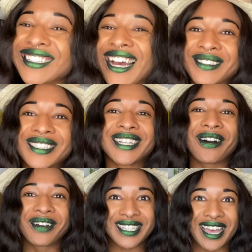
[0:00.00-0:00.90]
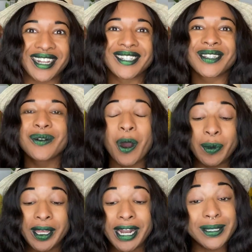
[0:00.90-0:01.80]
I'm so excited to
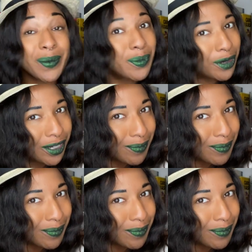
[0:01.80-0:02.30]
open some book